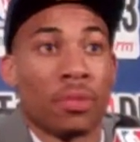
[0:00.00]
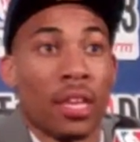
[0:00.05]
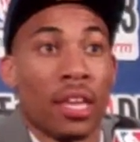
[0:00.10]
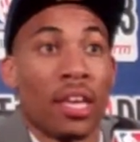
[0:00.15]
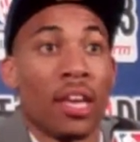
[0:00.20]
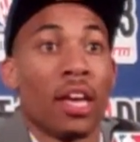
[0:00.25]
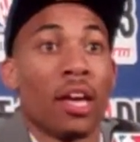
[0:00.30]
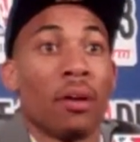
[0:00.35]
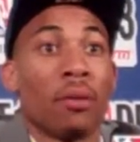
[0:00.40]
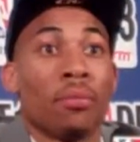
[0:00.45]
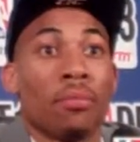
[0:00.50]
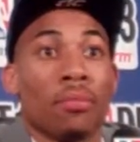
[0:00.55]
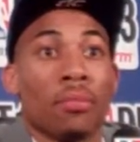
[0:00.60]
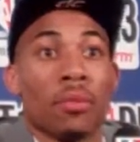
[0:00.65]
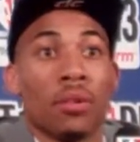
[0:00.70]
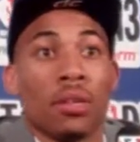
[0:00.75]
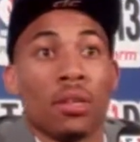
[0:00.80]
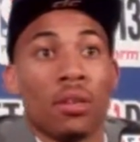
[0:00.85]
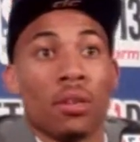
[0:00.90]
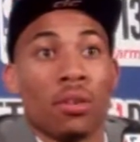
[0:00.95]
and help
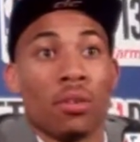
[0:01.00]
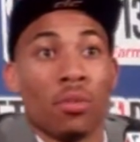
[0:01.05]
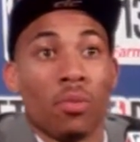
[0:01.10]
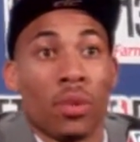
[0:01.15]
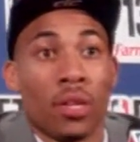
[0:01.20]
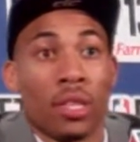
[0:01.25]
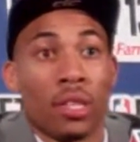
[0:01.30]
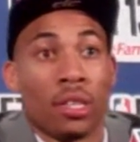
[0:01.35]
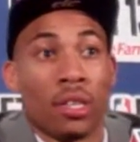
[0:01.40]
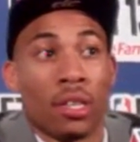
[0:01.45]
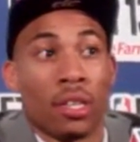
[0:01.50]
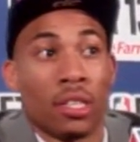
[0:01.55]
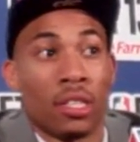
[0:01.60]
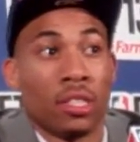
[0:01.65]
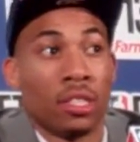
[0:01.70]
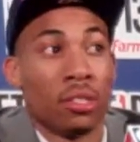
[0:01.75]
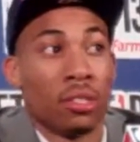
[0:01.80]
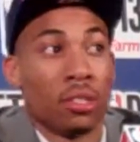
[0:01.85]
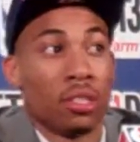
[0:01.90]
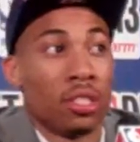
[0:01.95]
with
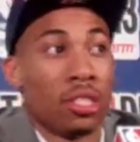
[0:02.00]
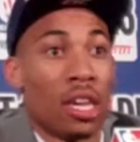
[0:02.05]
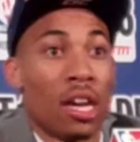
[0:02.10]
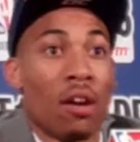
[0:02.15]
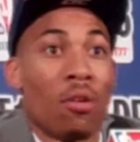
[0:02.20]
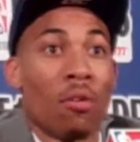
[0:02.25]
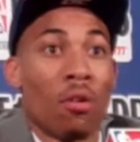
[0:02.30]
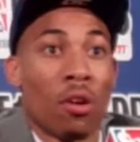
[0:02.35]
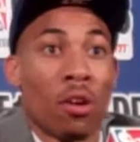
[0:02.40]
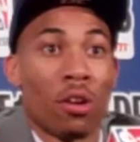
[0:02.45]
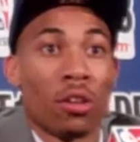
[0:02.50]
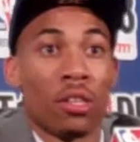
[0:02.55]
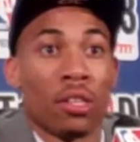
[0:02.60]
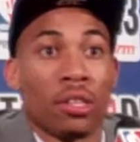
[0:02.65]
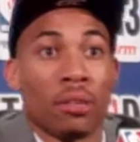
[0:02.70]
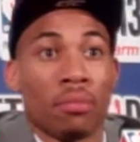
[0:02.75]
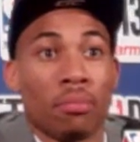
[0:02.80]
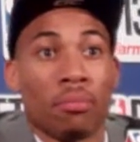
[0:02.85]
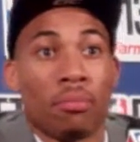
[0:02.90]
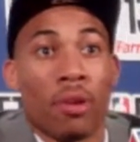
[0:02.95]
John Wall
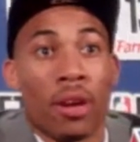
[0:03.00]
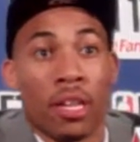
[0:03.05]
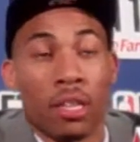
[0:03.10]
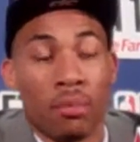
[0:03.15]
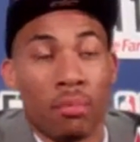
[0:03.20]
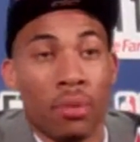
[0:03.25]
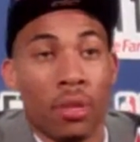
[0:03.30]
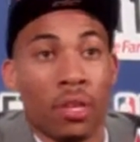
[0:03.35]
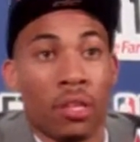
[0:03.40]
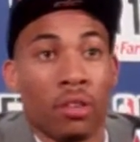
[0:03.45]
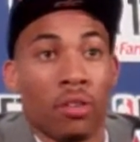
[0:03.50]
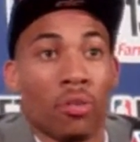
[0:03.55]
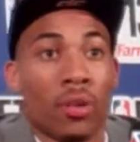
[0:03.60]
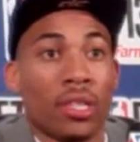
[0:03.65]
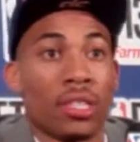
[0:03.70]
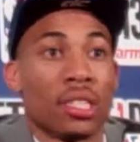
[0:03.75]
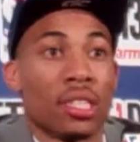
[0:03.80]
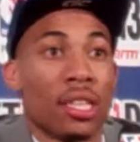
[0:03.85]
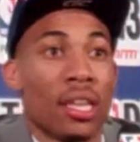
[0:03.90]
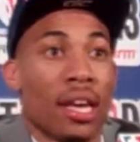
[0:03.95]
and Bradley Beal and the
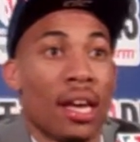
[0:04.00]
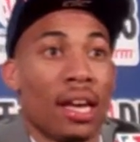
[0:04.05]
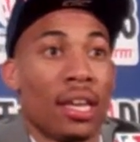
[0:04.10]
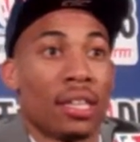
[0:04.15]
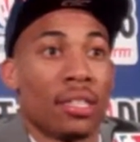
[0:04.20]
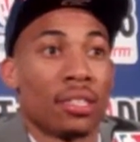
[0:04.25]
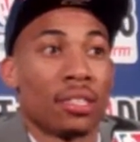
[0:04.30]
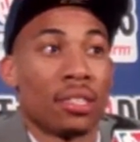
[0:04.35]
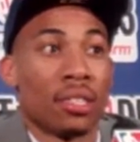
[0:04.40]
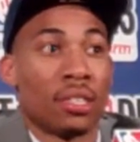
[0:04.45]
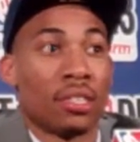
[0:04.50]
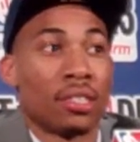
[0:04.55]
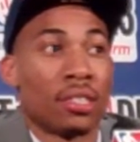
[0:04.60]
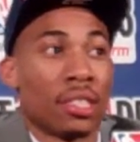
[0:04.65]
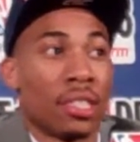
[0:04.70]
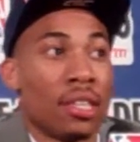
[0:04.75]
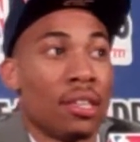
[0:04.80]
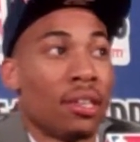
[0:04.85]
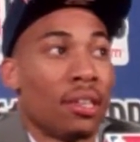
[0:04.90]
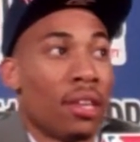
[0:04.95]
rest of the guys, and
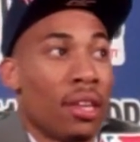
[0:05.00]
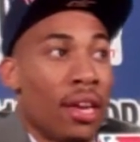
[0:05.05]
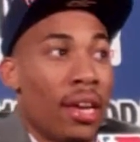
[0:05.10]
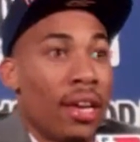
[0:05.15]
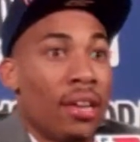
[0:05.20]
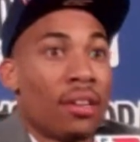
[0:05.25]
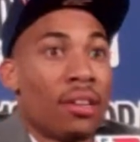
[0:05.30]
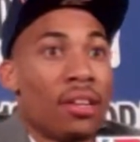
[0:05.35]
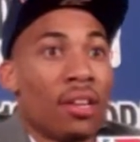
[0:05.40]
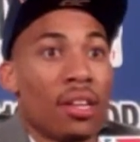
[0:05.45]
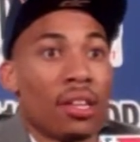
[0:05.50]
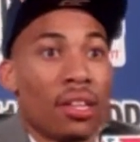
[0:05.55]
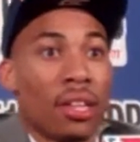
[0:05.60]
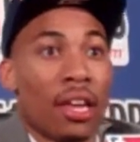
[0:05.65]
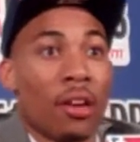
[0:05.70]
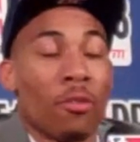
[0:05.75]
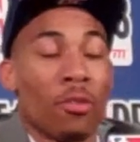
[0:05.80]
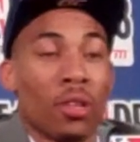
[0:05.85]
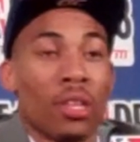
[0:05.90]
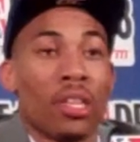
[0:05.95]
see that
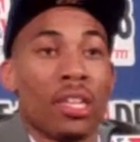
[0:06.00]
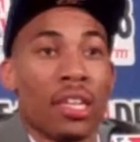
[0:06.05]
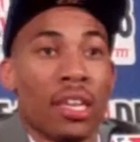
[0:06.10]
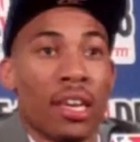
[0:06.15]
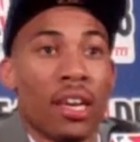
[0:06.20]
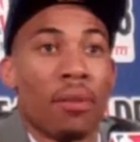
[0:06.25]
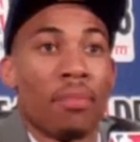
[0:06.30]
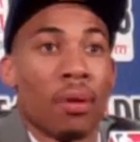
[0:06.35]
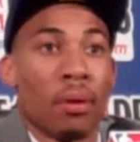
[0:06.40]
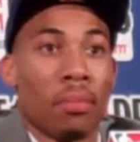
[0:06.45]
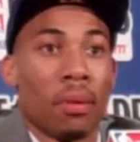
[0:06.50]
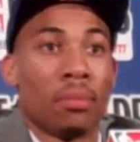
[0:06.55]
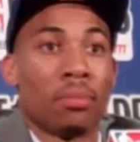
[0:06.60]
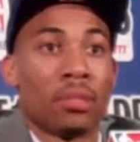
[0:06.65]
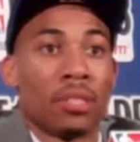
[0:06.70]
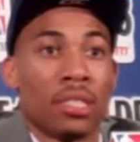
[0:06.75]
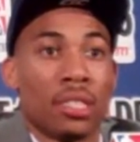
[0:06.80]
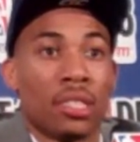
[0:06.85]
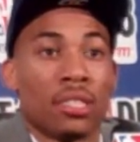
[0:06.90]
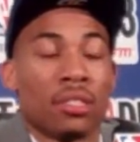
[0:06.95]
they really need help in my
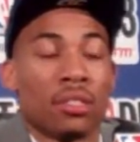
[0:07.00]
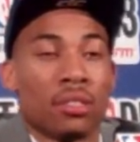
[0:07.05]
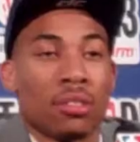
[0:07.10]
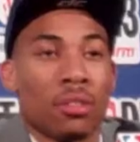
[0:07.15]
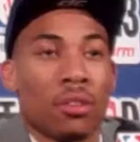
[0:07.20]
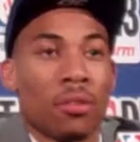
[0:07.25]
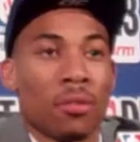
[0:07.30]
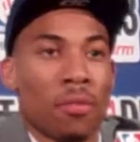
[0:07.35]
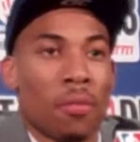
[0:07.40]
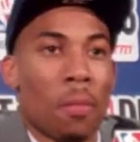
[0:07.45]
position. So.